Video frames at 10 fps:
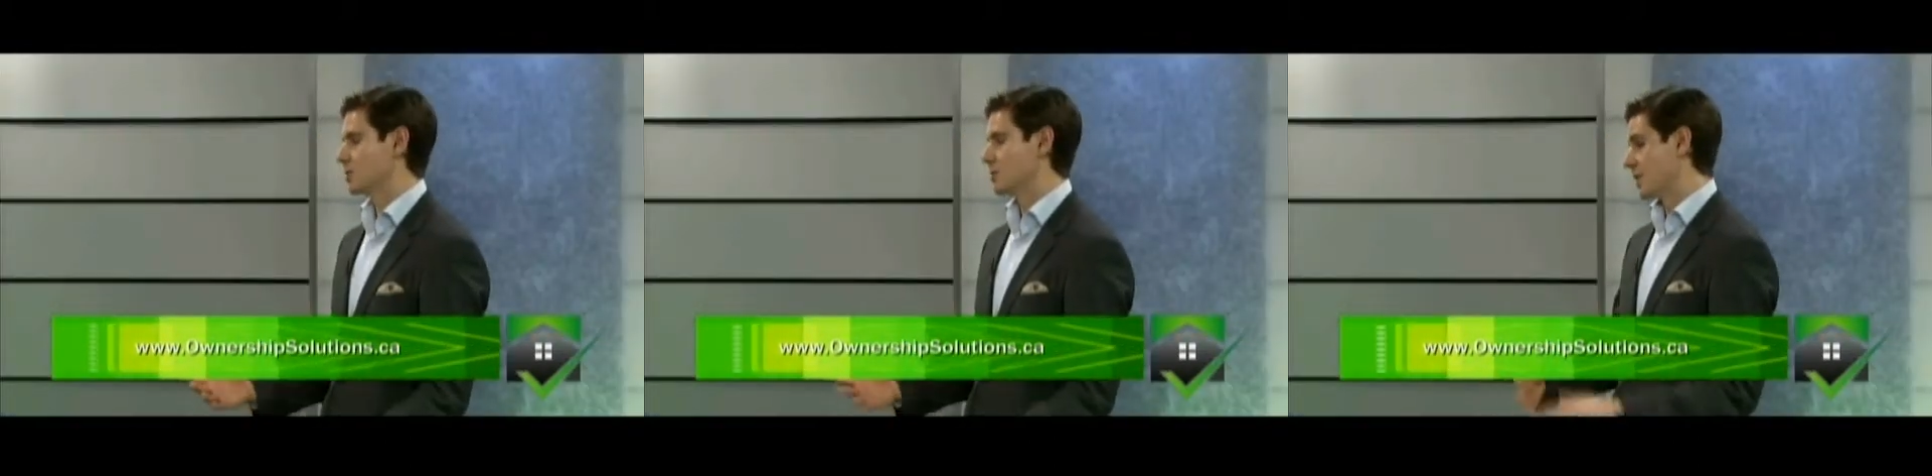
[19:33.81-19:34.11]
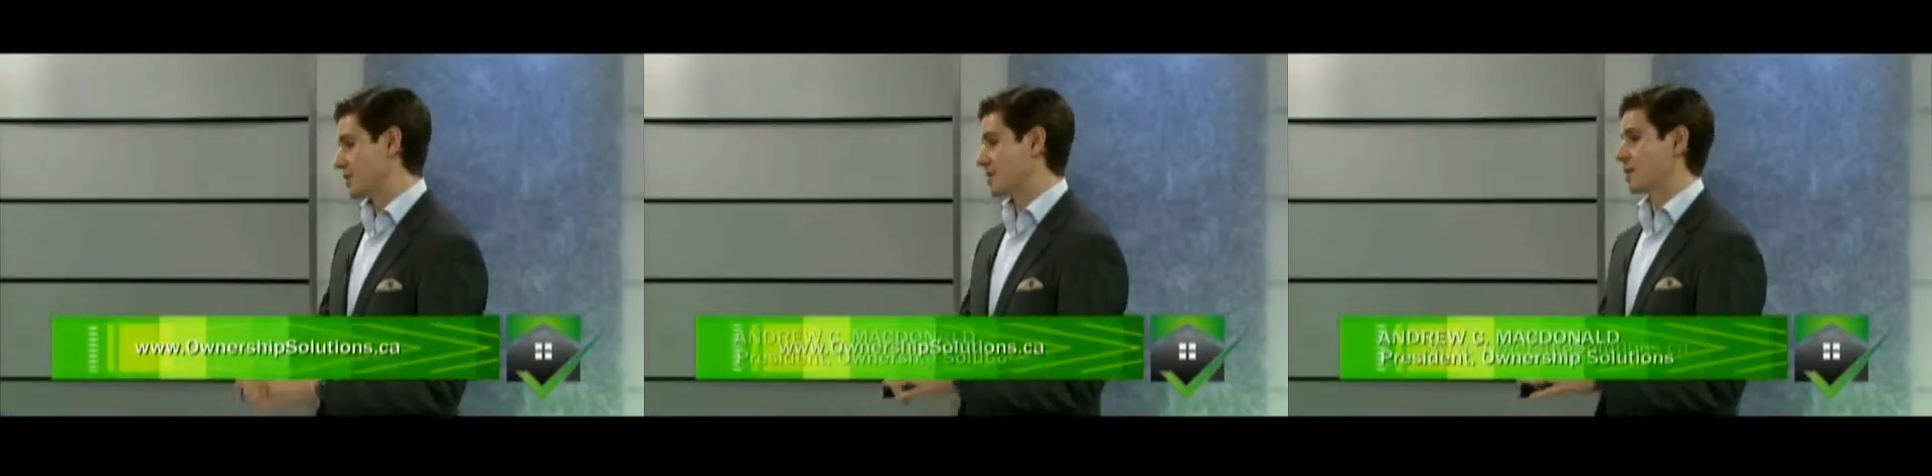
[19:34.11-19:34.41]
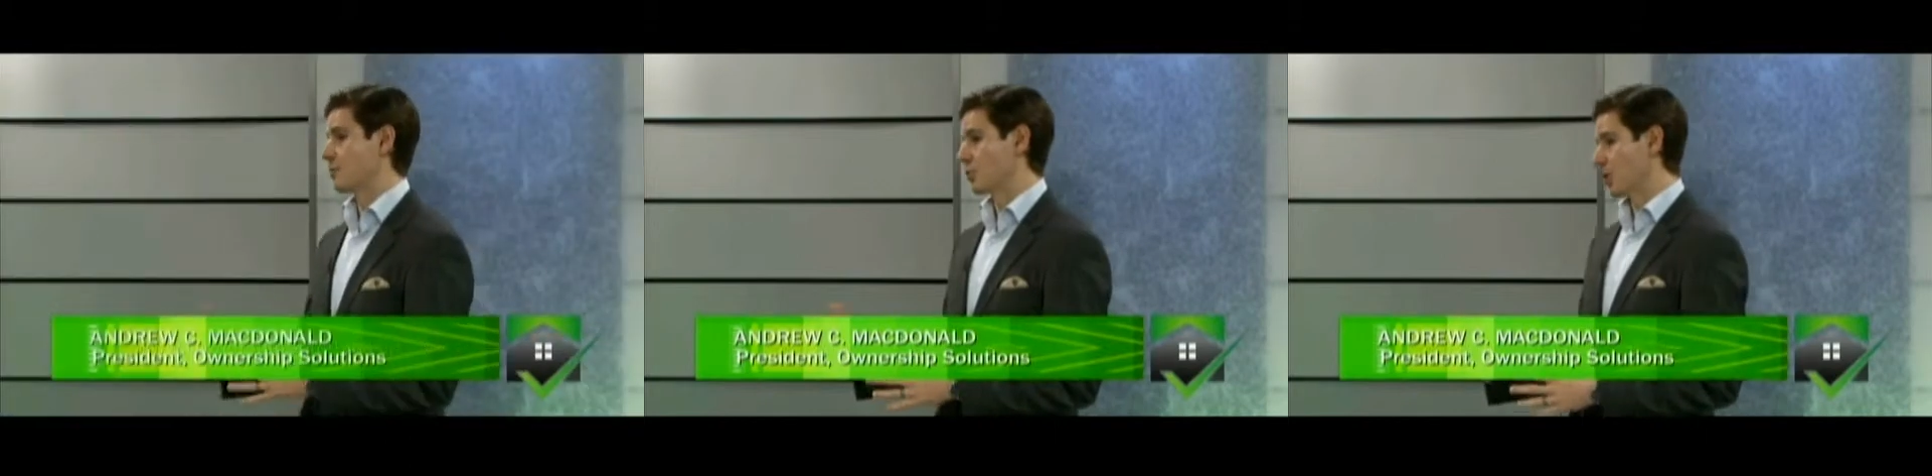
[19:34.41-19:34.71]
but that's a
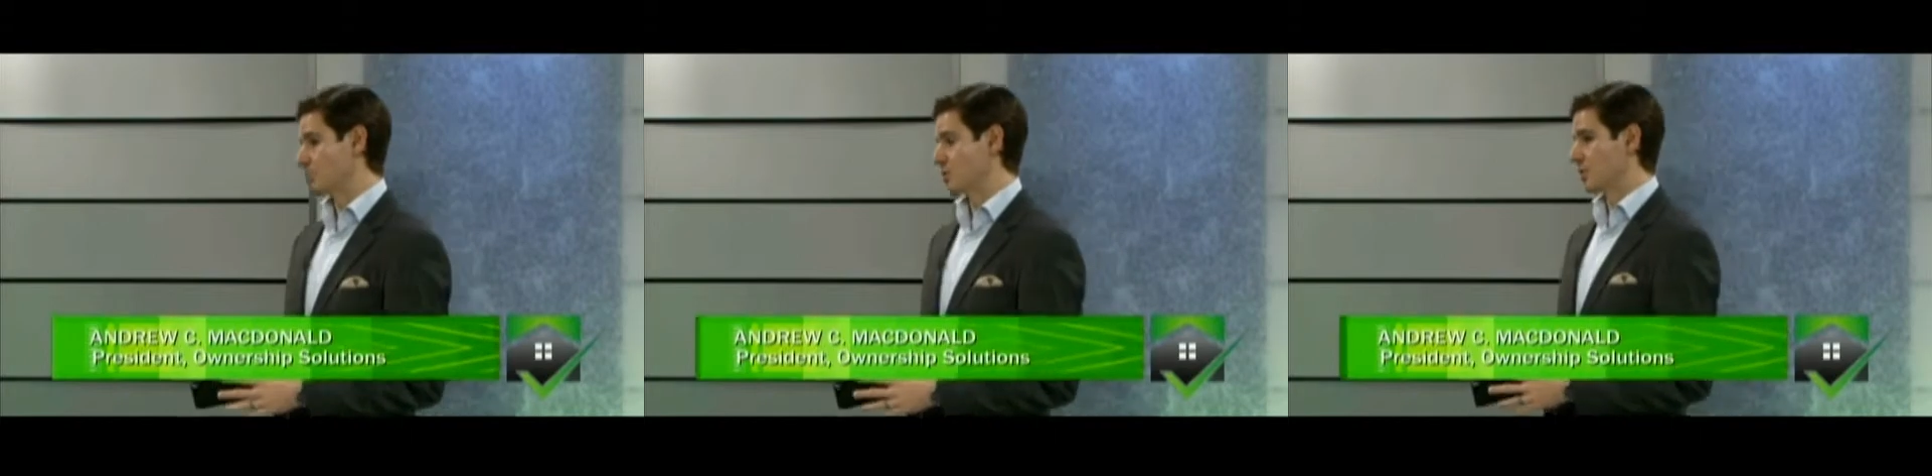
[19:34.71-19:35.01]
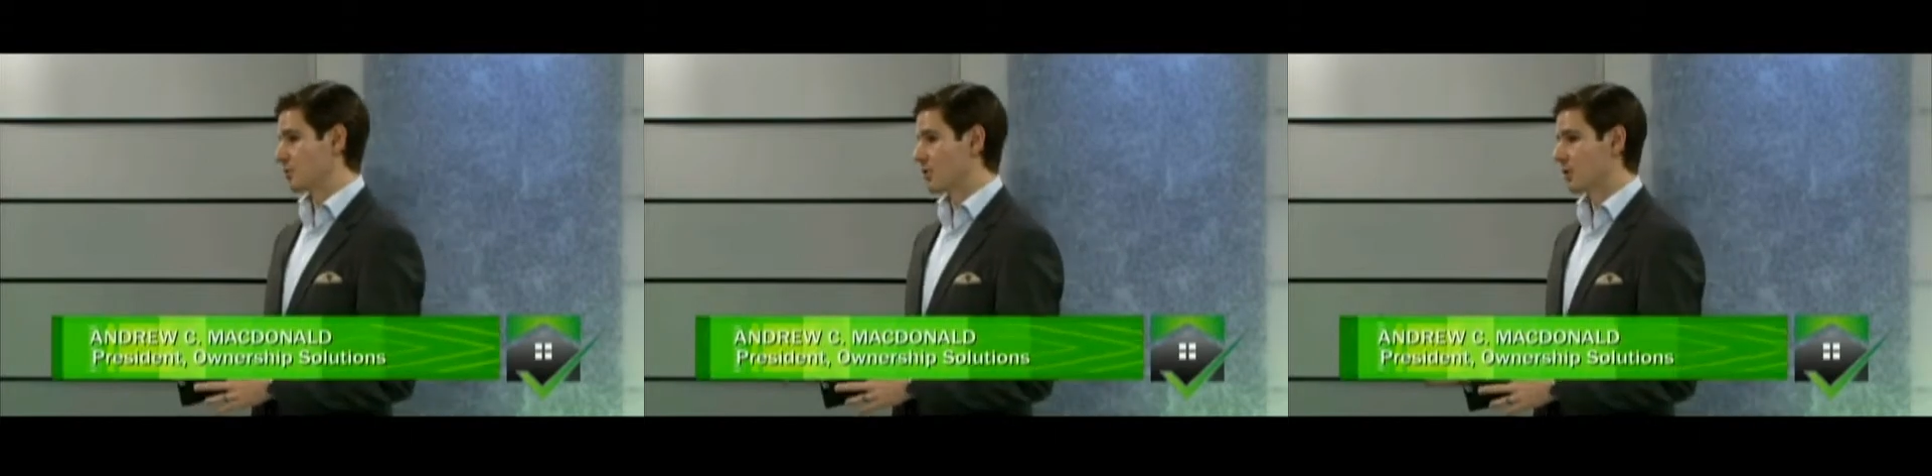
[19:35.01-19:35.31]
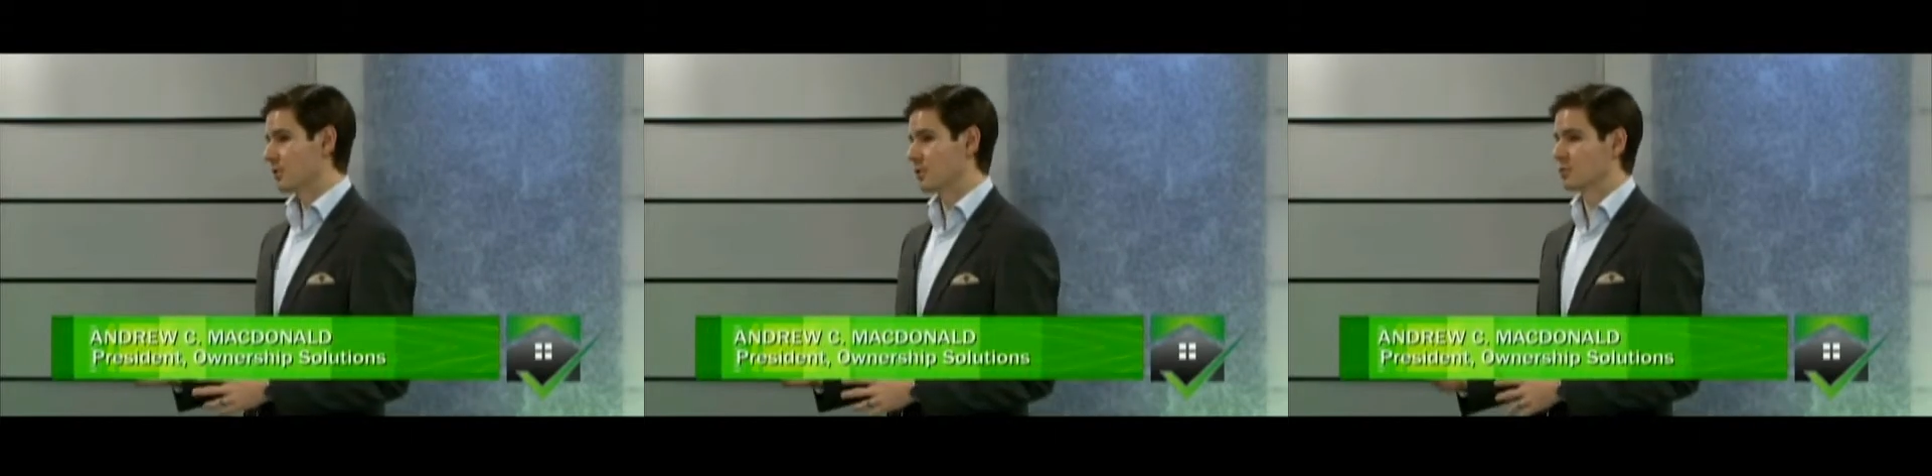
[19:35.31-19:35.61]
separate option that we offer,